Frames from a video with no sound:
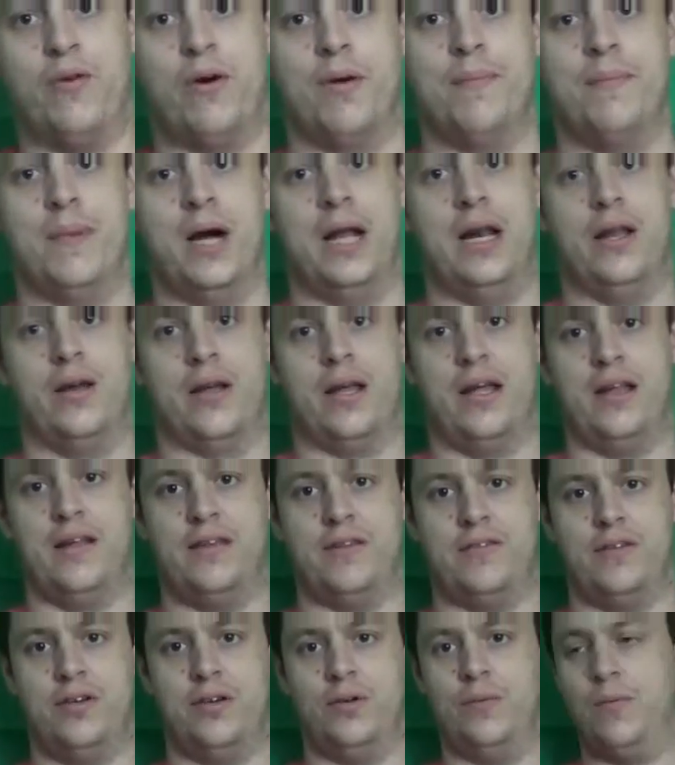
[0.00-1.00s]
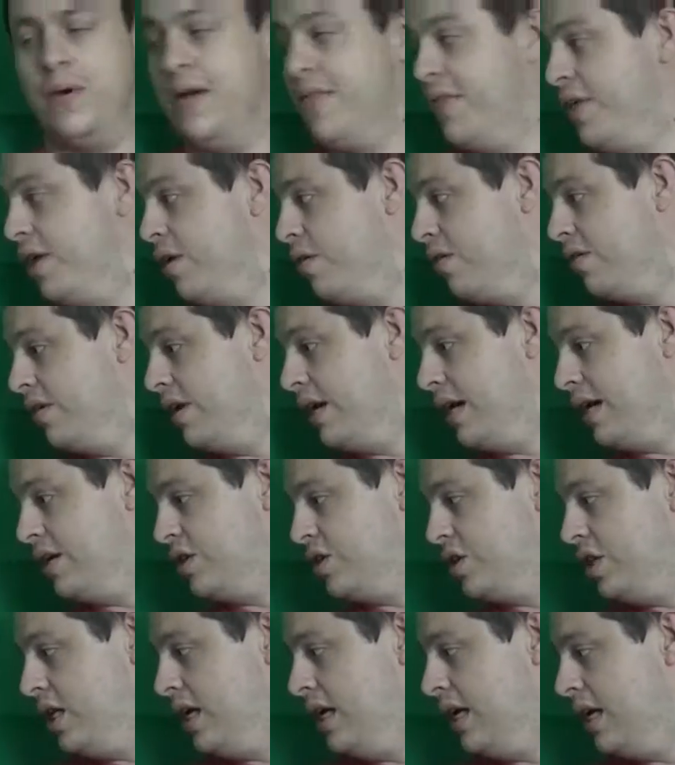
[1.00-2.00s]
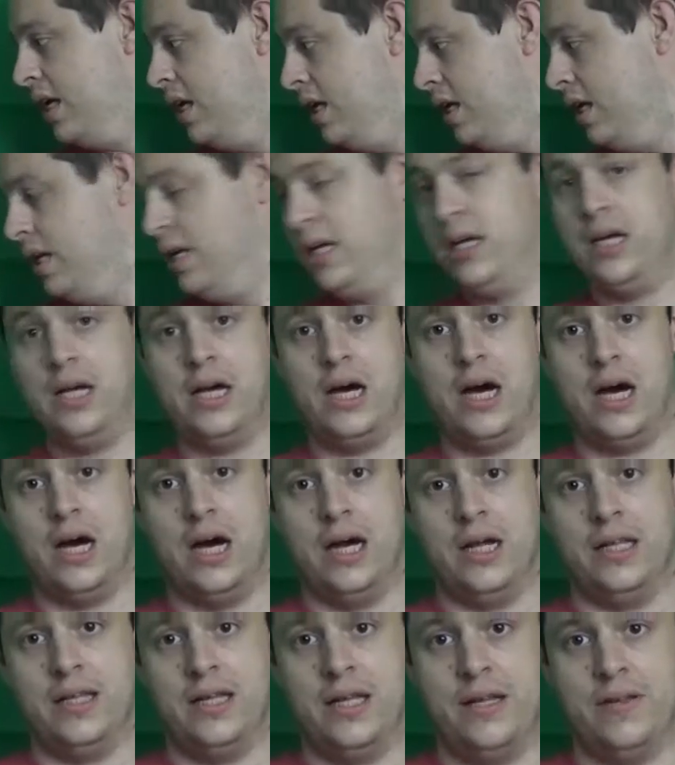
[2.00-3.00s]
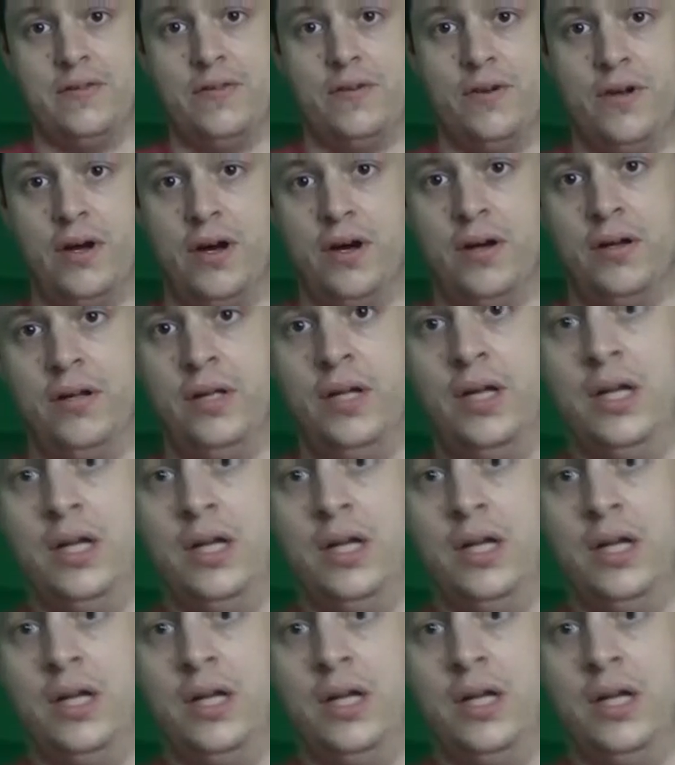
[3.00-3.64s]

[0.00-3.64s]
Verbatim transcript: or I might look into whether you can actually iron these or not